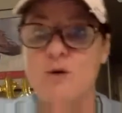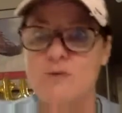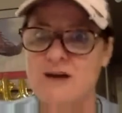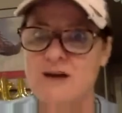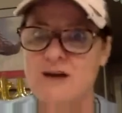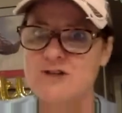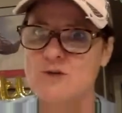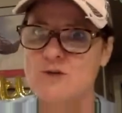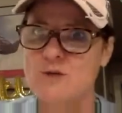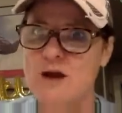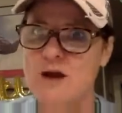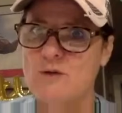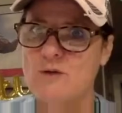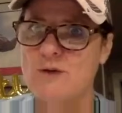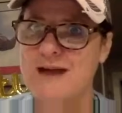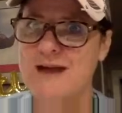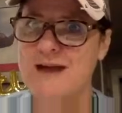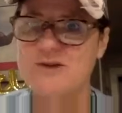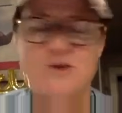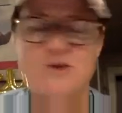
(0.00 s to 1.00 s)
Rock,
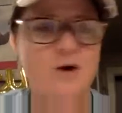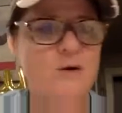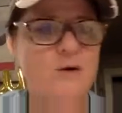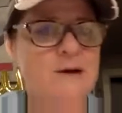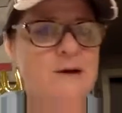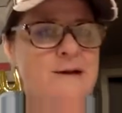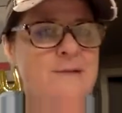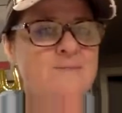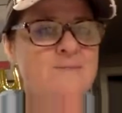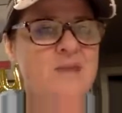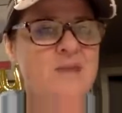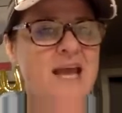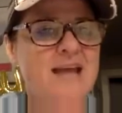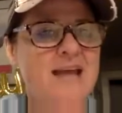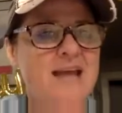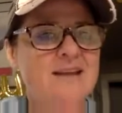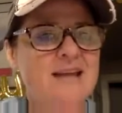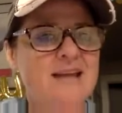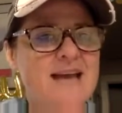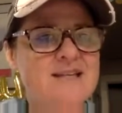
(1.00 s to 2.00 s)
Rastro.
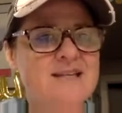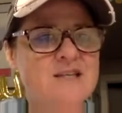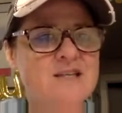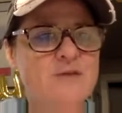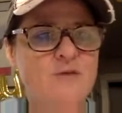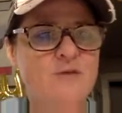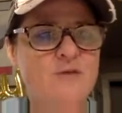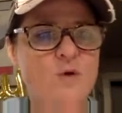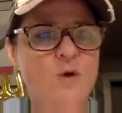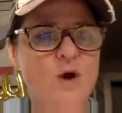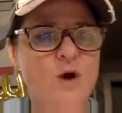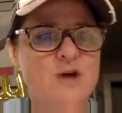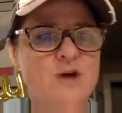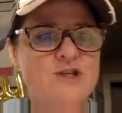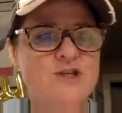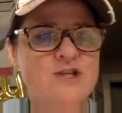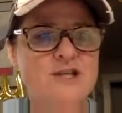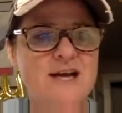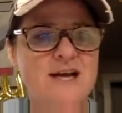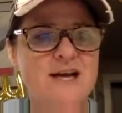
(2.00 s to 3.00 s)
Unless, of
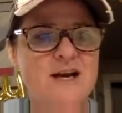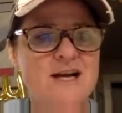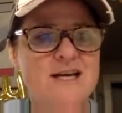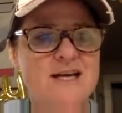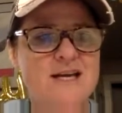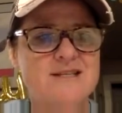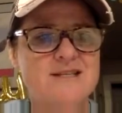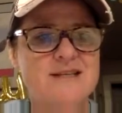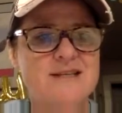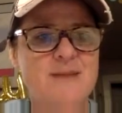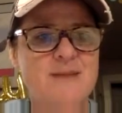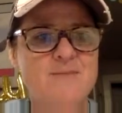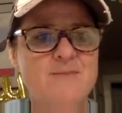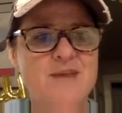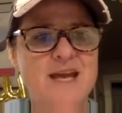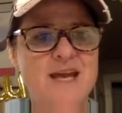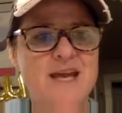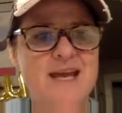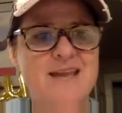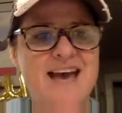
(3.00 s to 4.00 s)
course, there is
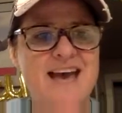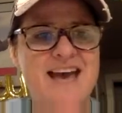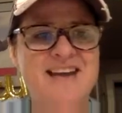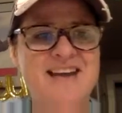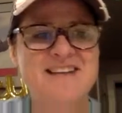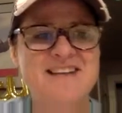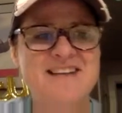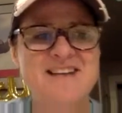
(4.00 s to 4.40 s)
something that